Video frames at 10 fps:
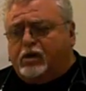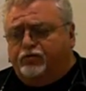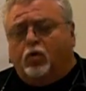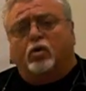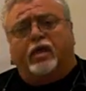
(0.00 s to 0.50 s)

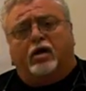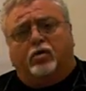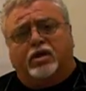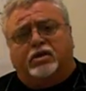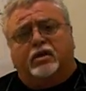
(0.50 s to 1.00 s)
For that
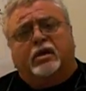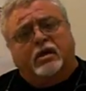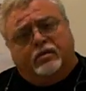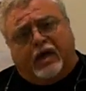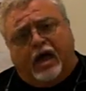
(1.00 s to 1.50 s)
reason,
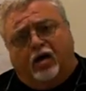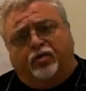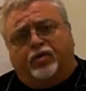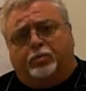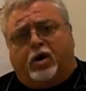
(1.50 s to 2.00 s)
the
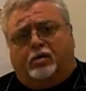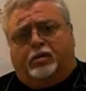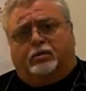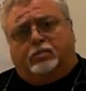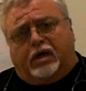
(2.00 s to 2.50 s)
health
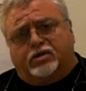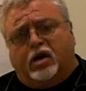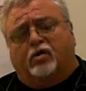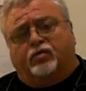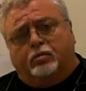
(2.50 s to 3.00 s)
department,
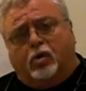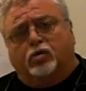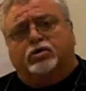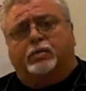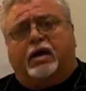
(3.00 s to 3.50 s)
myself, and
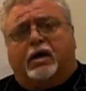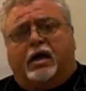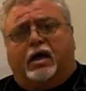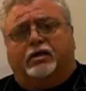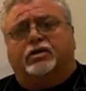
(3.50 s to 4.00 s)
most of my
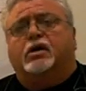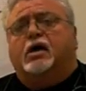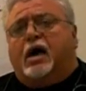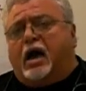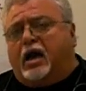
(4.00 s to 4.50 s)
colleagues
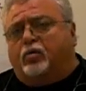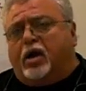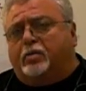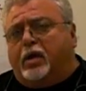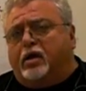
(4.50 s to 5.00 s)
highly
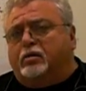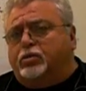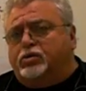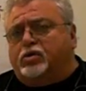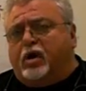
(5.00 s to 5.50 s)
recommend a
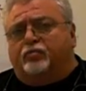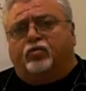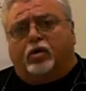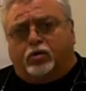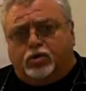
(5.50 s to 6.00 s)
booster up
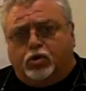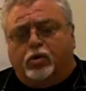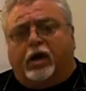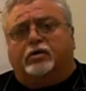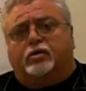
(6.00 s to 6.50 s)
for those
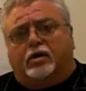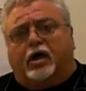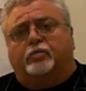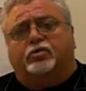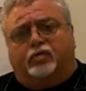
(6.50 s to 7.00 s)
2 extra
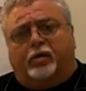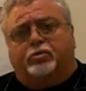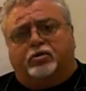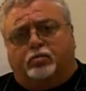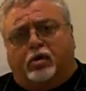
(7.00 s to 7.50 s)
types of
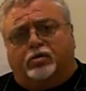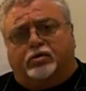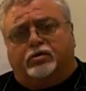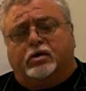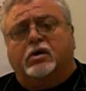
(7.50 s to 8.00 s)

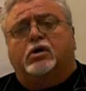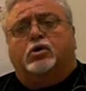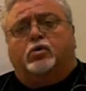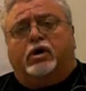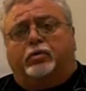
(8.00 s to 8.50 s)
leptospirosis.
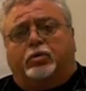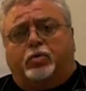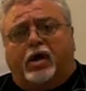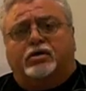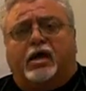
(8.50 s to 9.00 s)
We keep the
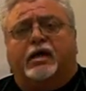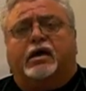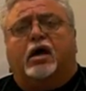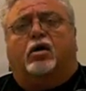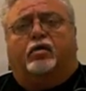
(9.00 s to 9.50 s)
price tag
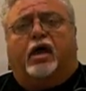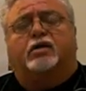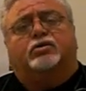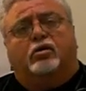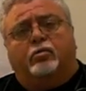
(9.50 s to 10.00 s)
down on
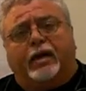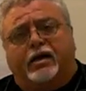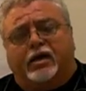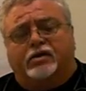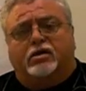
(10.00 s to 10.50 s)
that, so
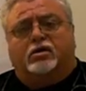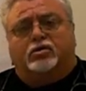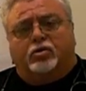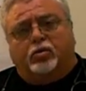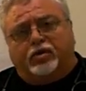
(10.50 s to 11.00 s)
everybody does it
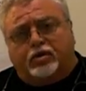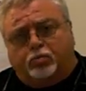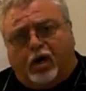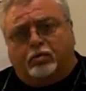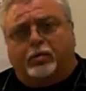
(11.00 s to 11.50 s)
because we don't want this
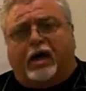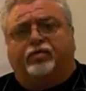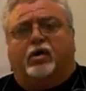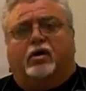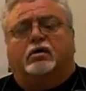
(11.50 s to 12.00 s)
problem
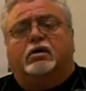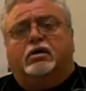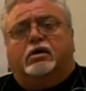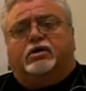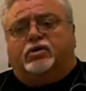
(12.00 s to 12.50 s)
out there.
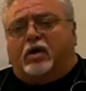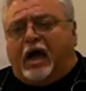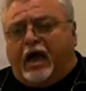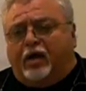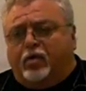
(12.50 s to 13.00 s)
Still
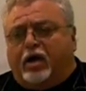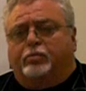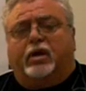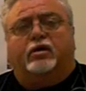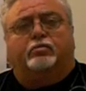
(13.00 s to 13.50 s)
highly
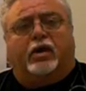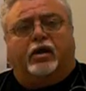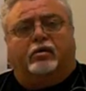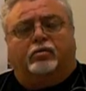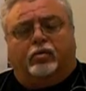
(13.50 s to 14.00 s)
recommended by
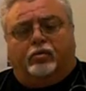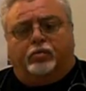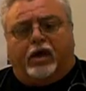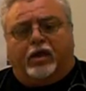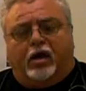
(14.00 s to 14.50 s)

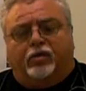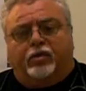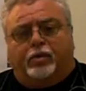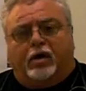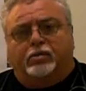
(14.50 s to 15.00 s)
the health
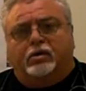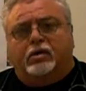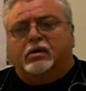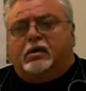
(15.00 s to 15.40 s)
department.